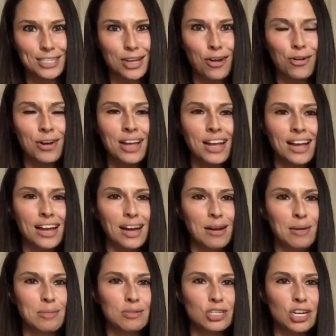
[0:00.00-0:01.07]
So
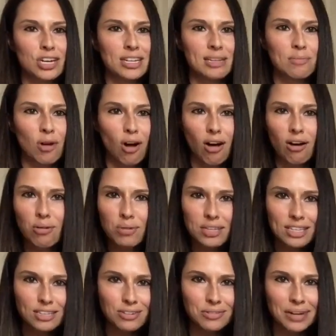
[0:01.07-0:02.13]
I'm sharing them all
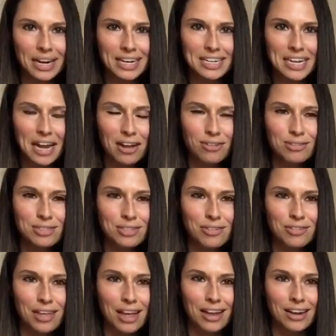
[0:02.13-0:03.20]
with you right now so
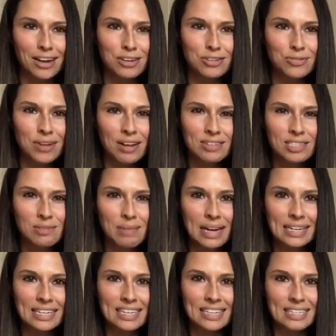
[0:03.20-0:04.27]
that you have some
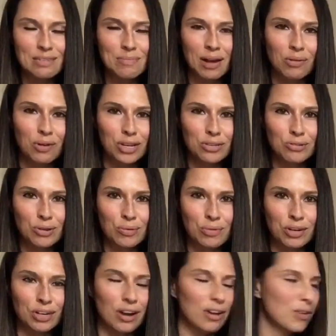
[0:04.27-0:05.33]
ideas about what you could
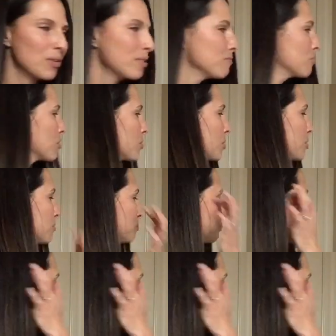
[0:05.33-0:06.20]
work on going forward.